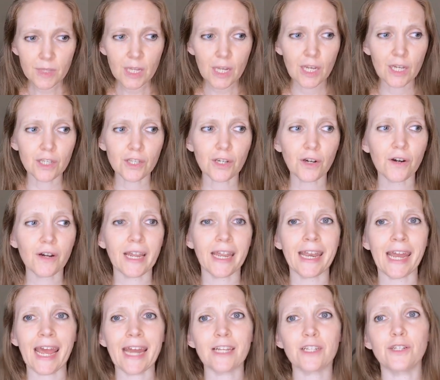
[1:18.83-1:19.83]
So
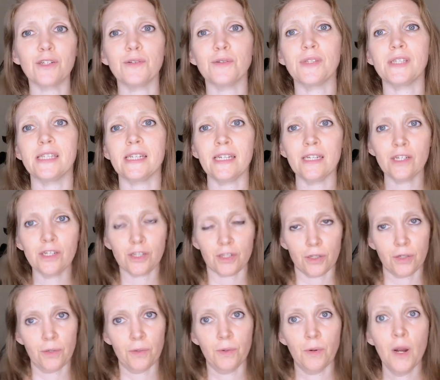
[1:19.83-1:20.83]
in Act 2, Scene
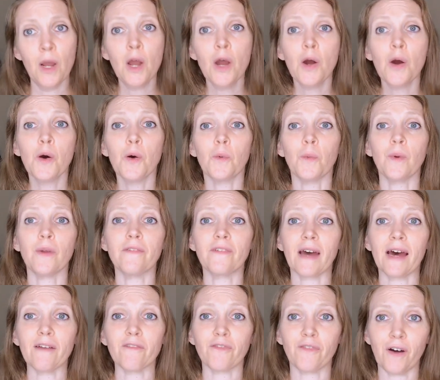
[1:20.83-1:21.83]
2, we've
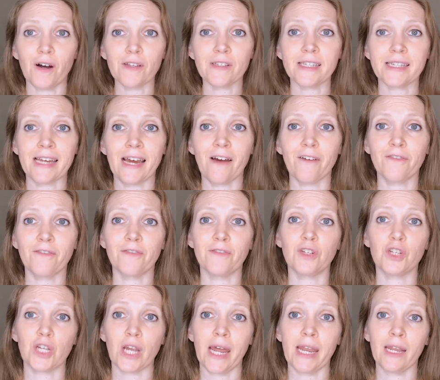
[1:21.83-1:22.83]
got Falstaff
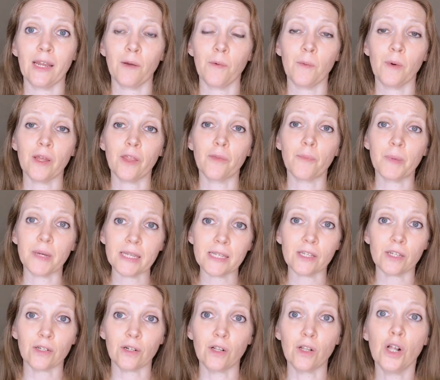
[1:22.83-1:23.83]
chatting with
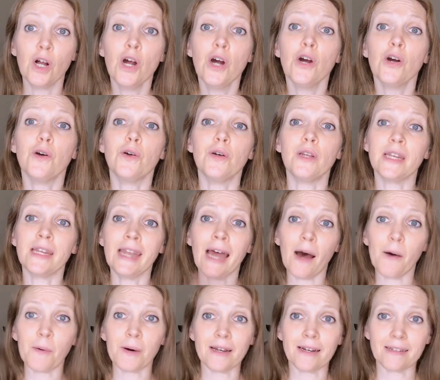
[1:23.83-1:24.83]
Pistol, who did
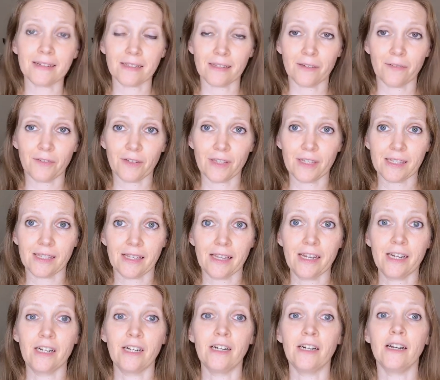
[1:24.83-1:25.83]
not want to deliver this
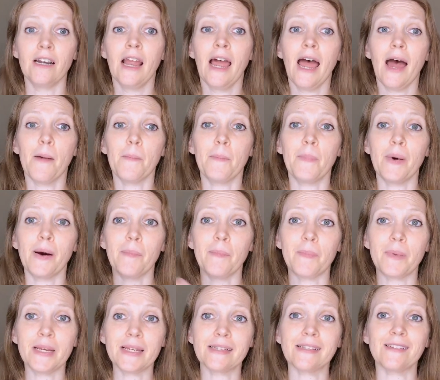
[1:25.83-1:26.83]
letter, but
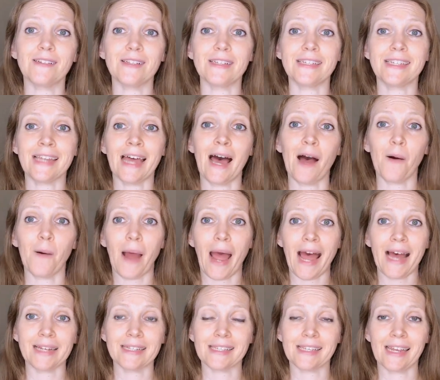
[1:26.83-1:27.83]
Pistol is now
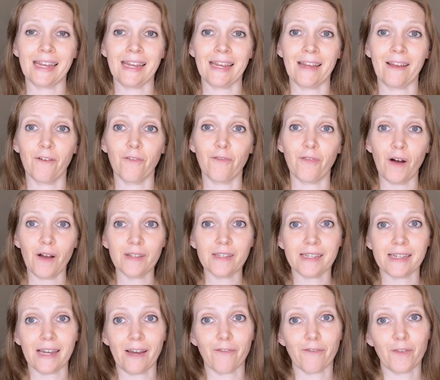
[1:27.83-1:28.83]
asking
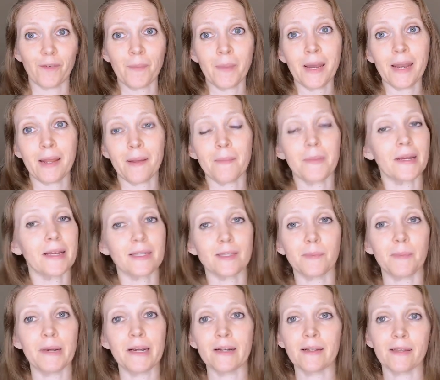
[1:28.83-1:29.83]
Falstaff for money because
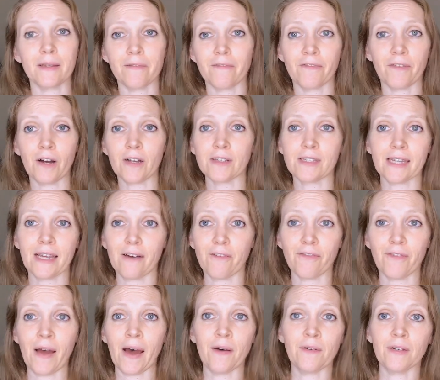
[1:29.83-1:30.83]
apparently Falstaff
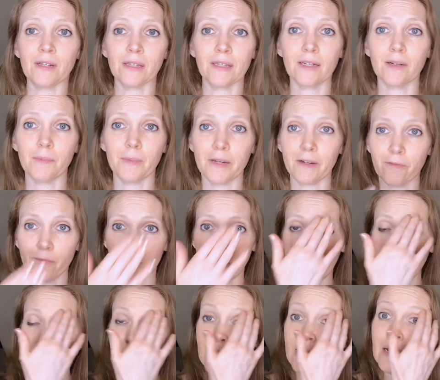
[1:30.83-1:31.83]
found a little bit of
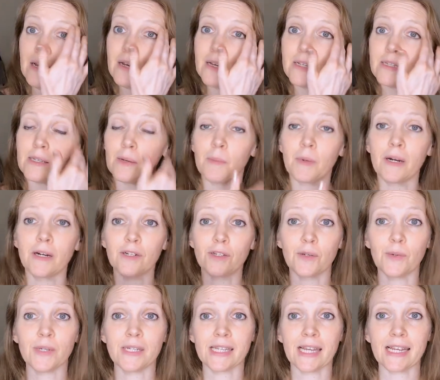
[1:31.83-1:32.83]
money somewhere.
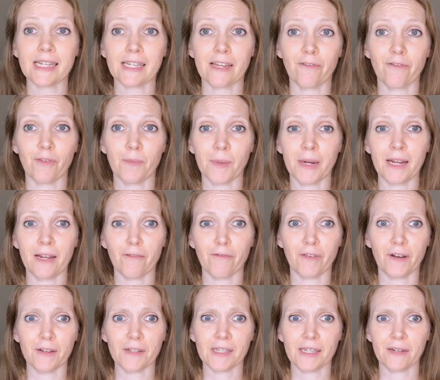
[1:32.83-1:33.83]
So he's asking for money and
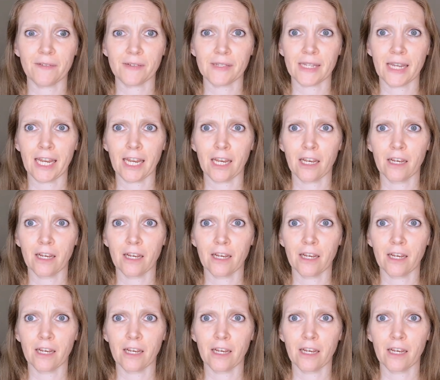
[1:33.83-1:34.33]
Falstaff is like,